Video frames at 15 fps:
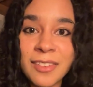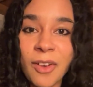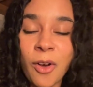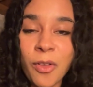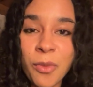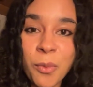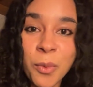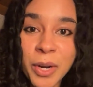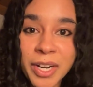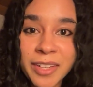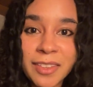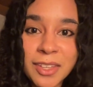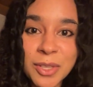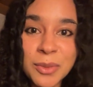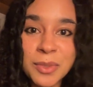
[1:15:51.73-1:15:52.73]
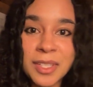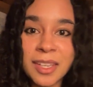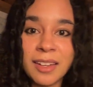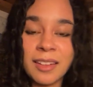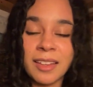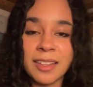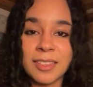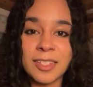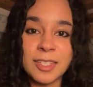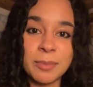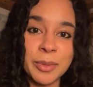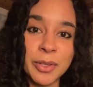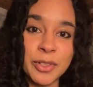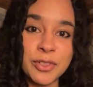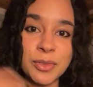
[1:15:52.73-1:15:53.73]
all the work that you did, like the
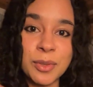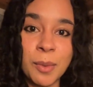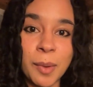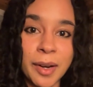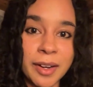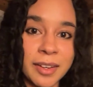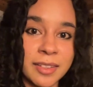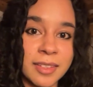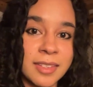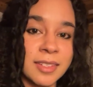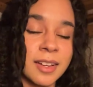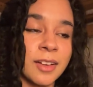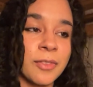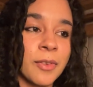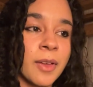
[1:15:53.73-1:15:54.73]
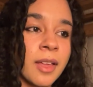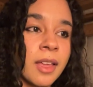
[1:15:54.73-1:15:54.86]
spiritual work and stuff.